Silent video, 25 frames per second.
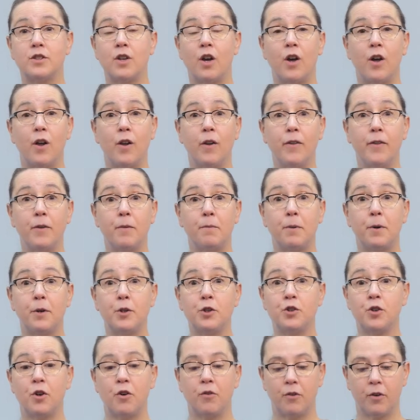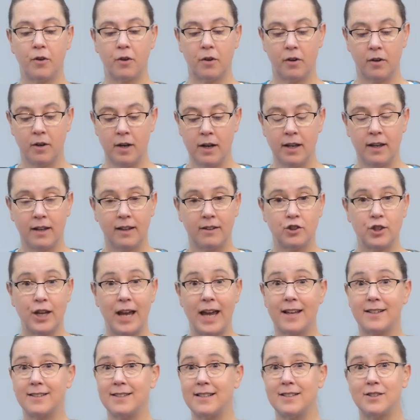all the pushover
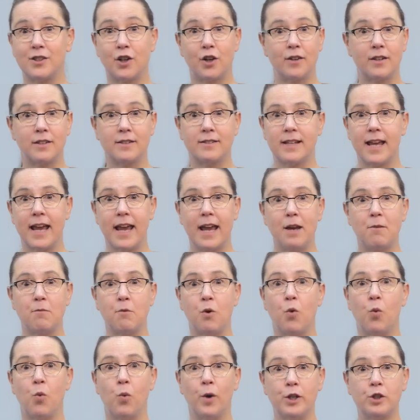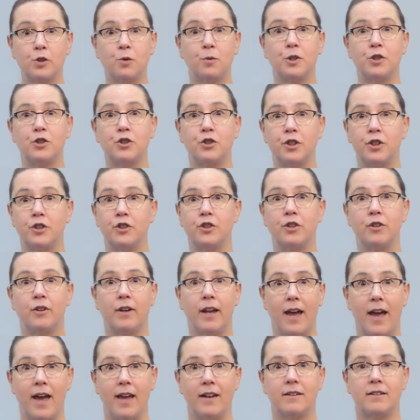chassis are the same, which one should you
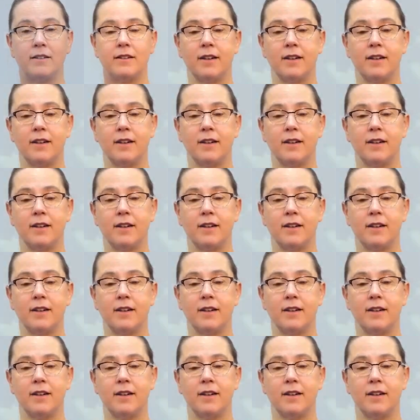get?